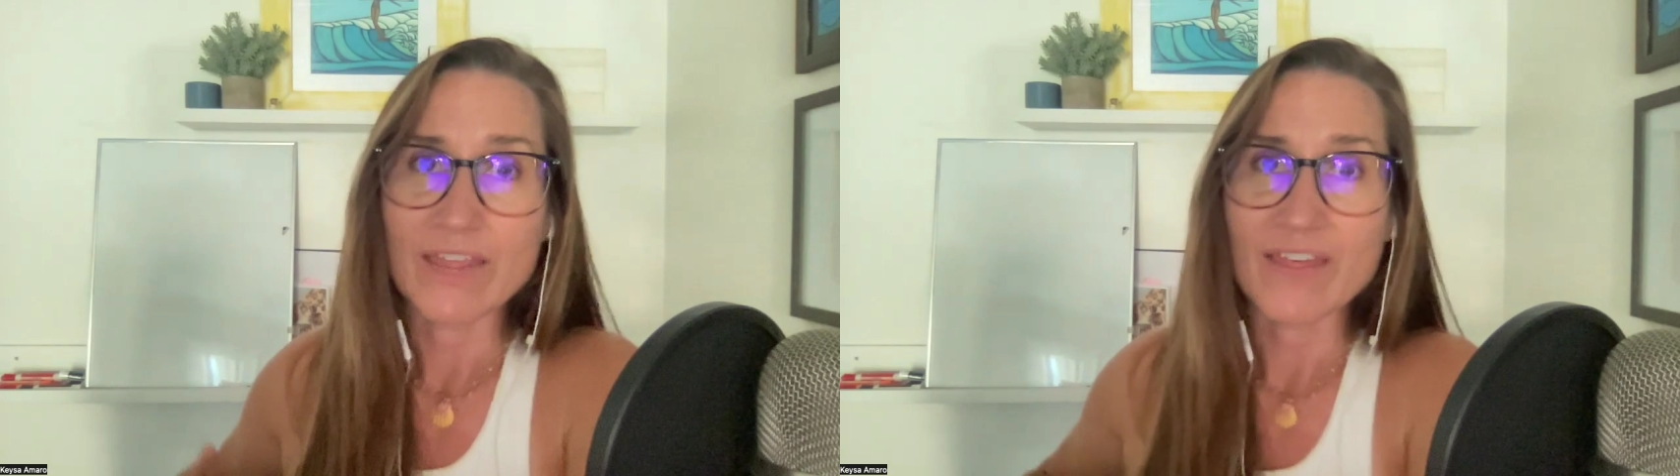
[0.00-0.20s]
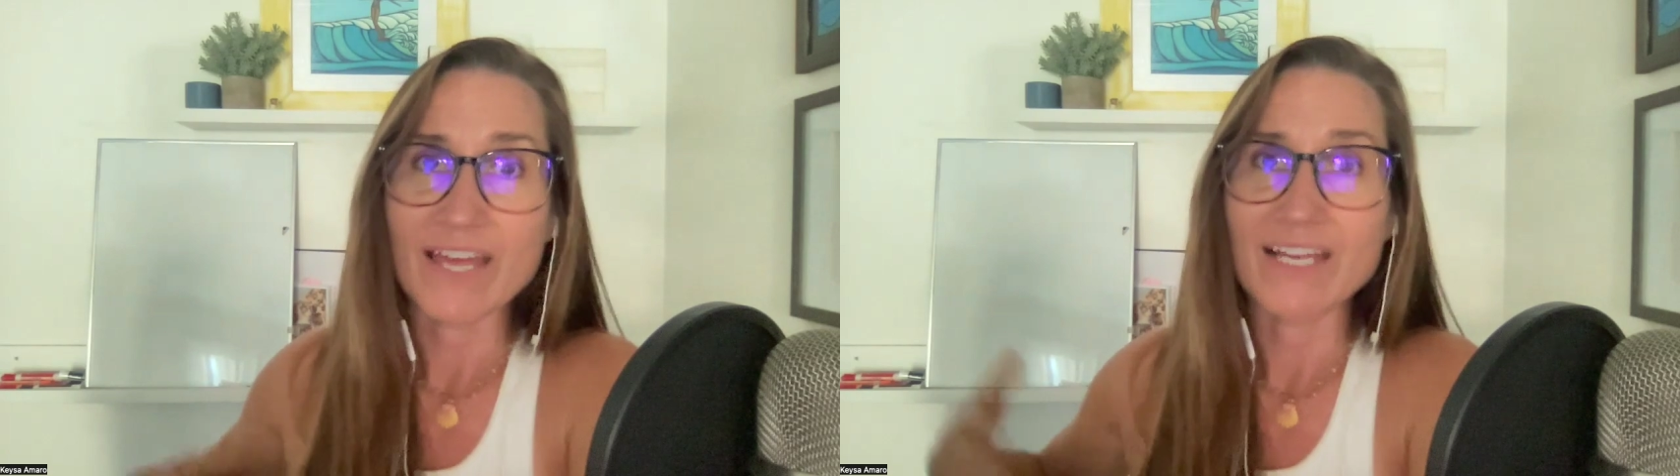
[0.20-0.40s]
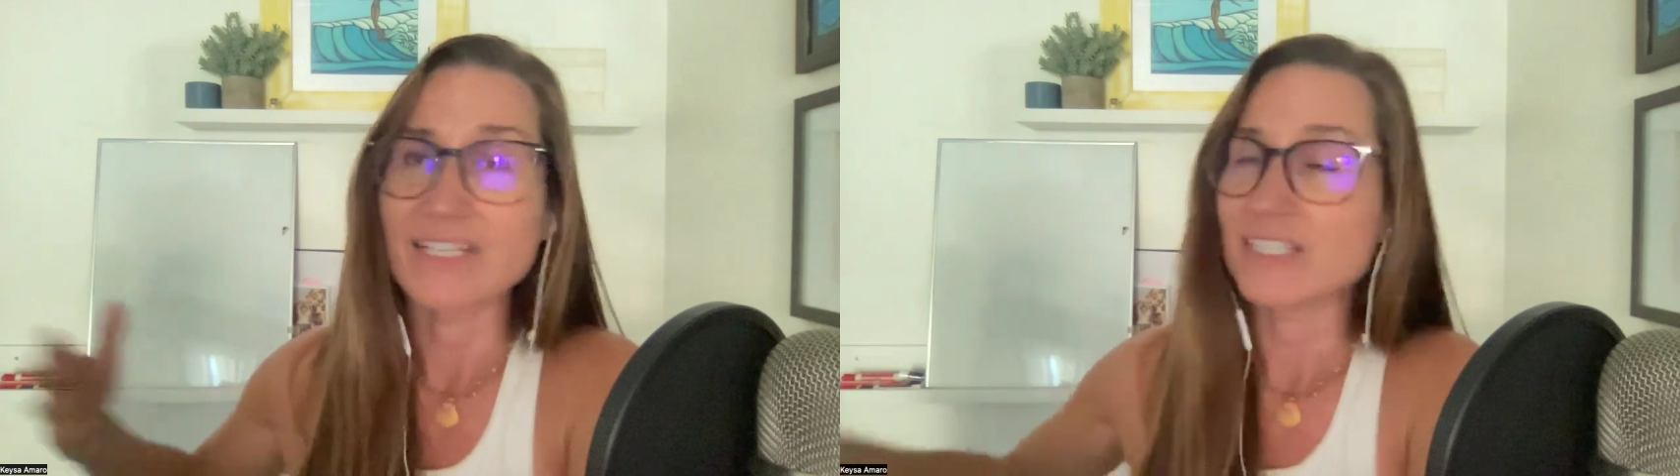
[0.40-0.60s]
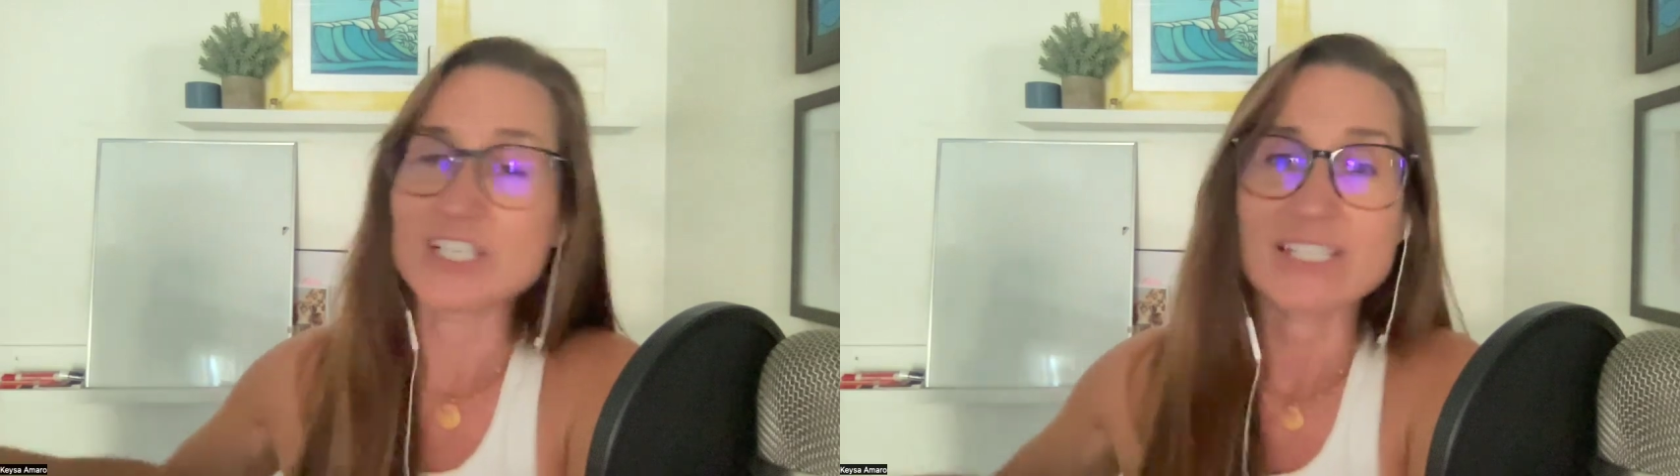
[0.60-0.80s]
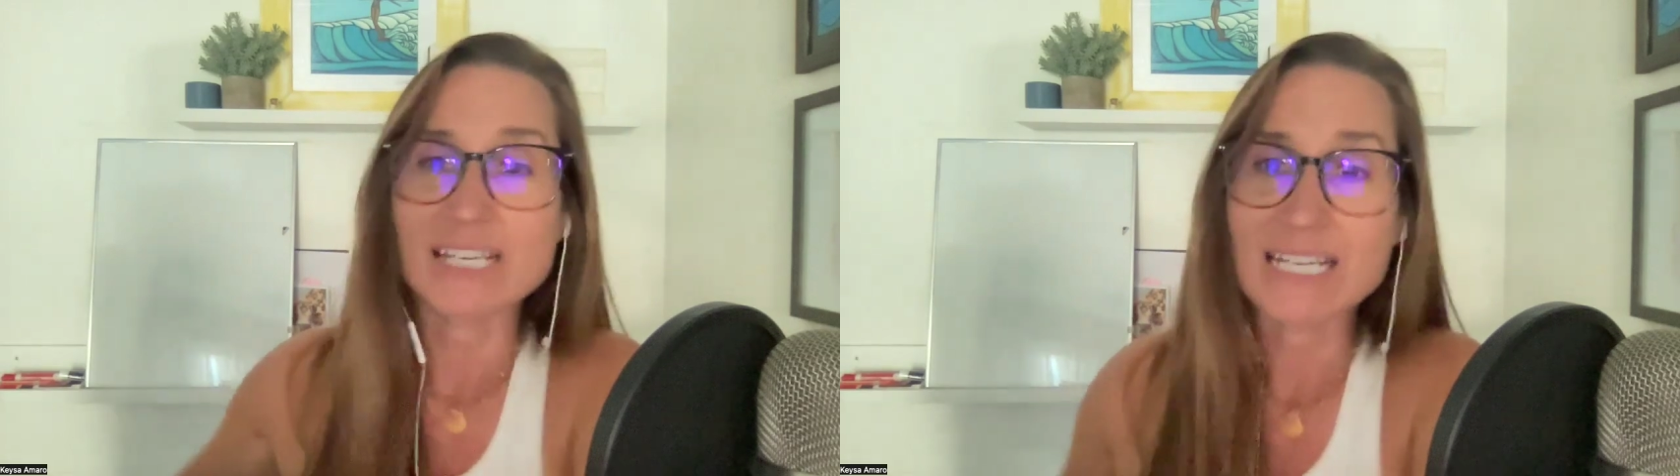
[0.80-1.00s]
than
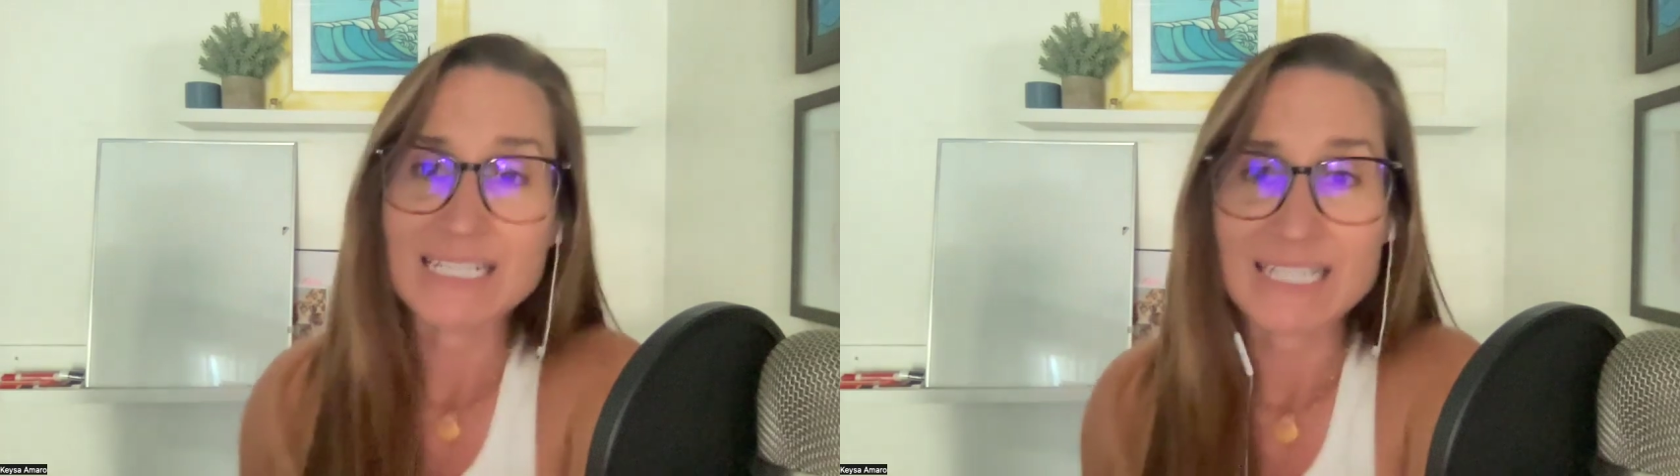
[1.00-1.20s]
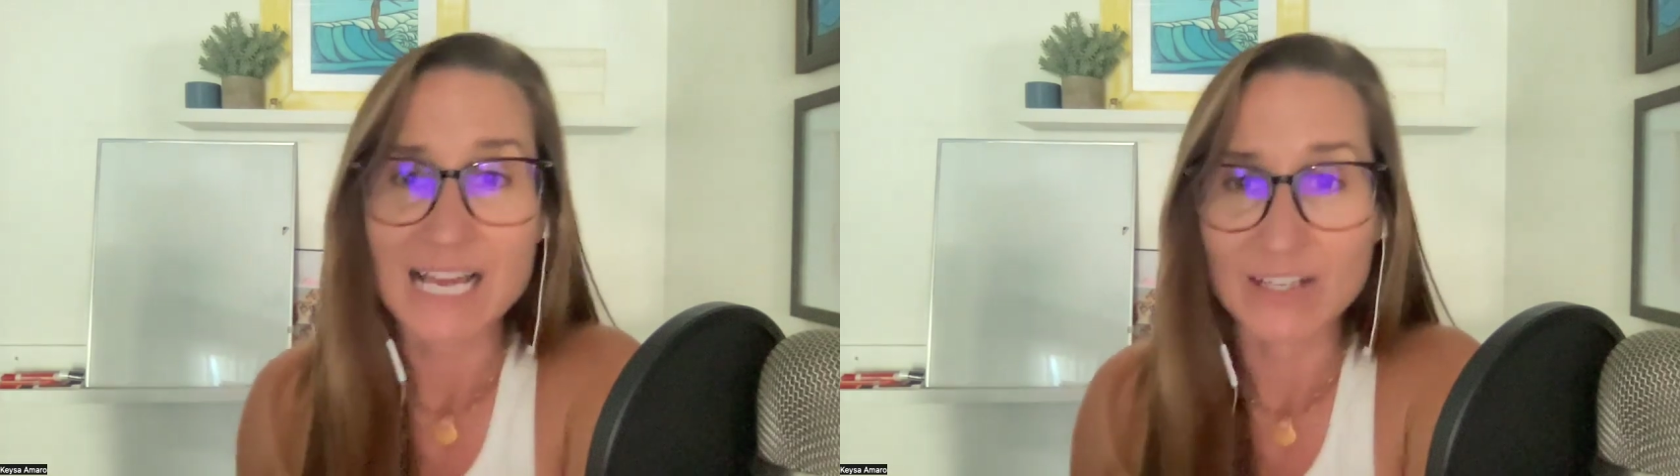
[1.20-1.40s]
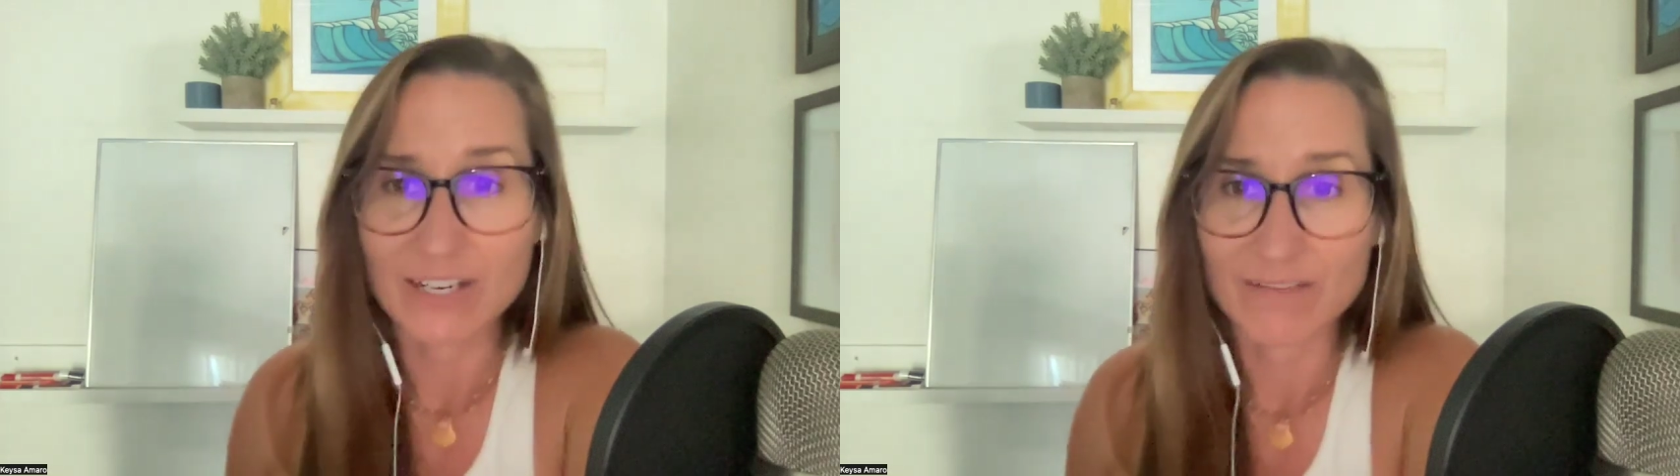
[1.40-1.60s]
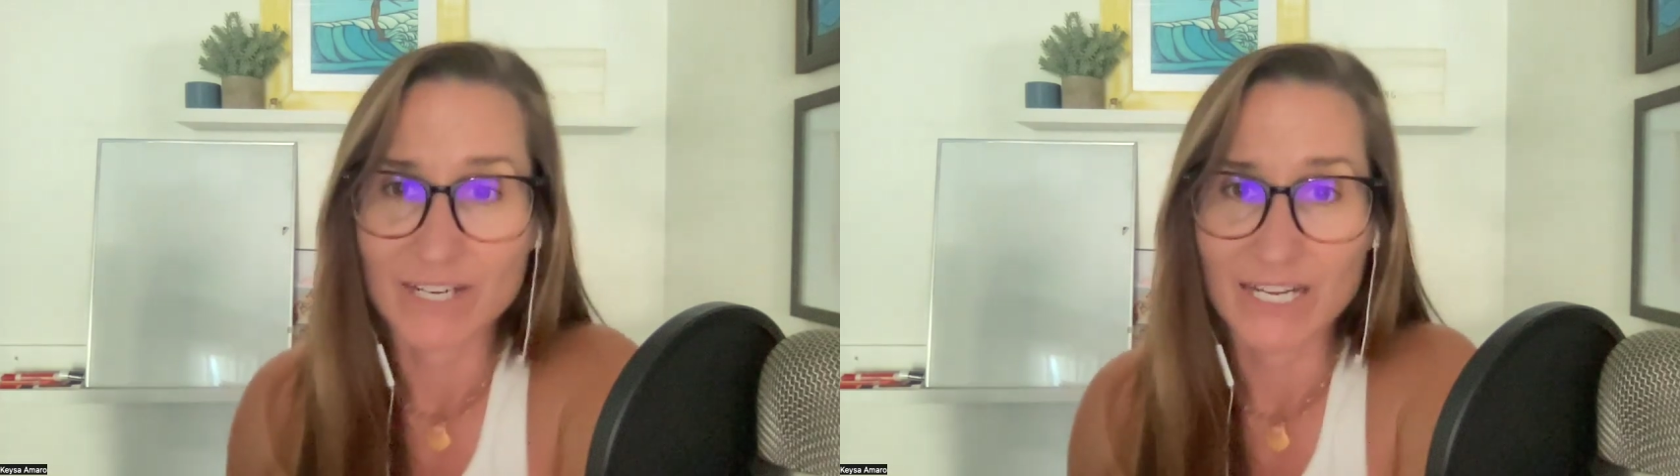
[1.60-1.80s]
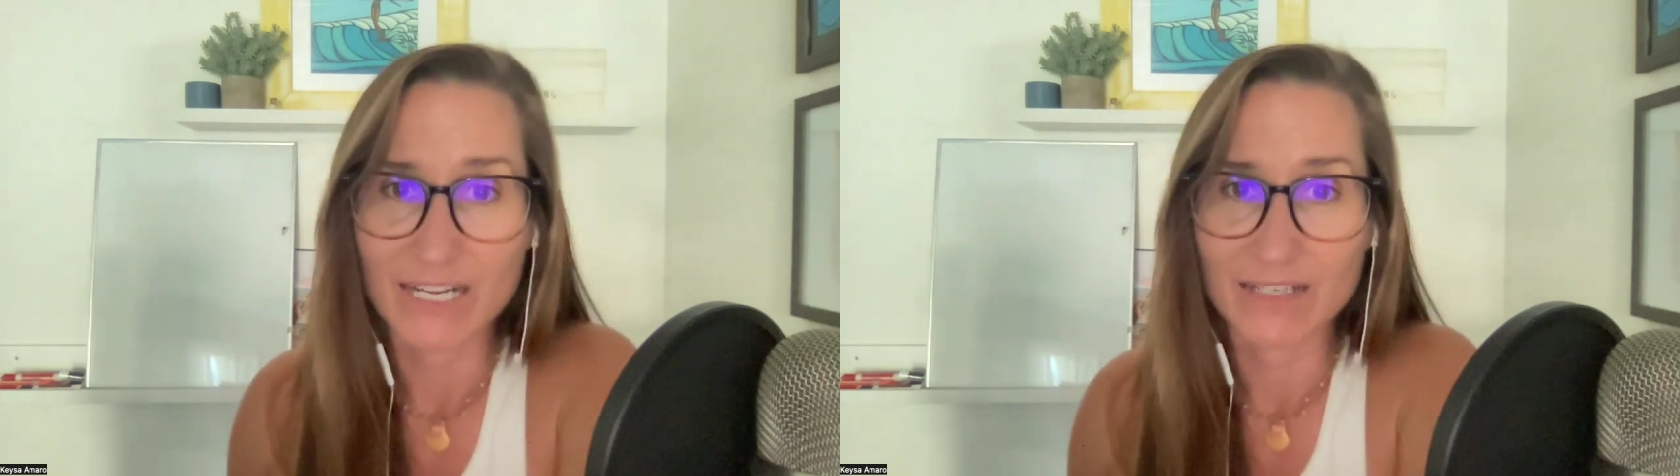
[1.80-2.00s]
just eating a salad every day.